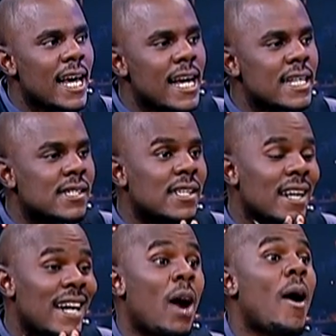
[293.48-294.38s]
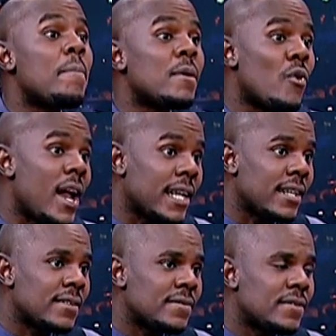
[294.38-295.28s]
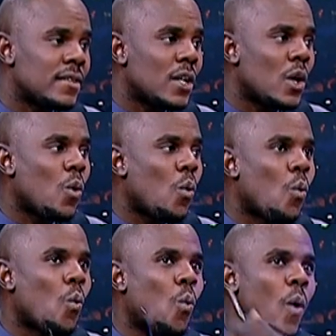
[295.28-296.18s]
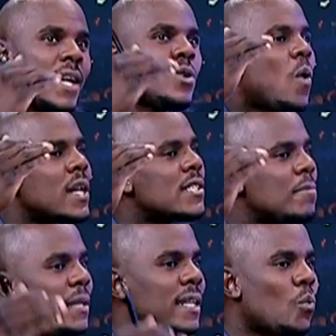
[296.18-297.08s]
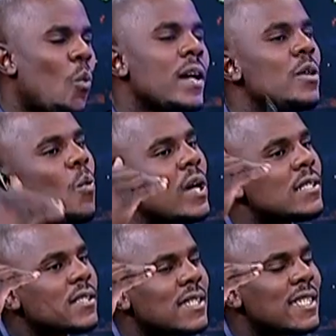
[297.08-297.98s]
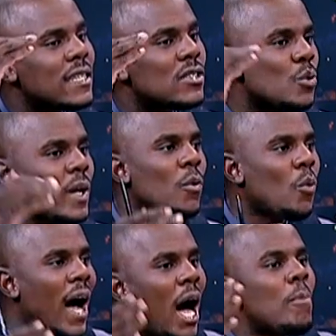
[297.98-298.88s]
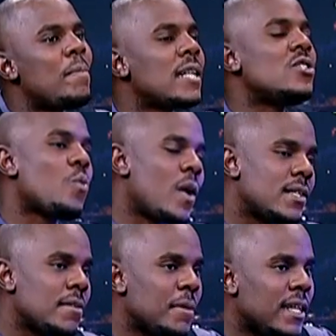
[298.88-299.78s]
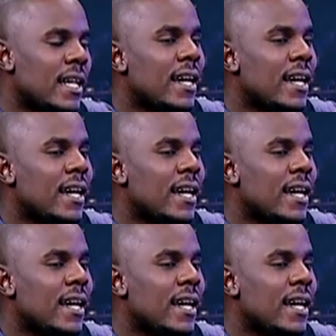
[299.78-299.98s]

is now up and running where do you want it to be? What do you want it to see it doing? How big do you want it to be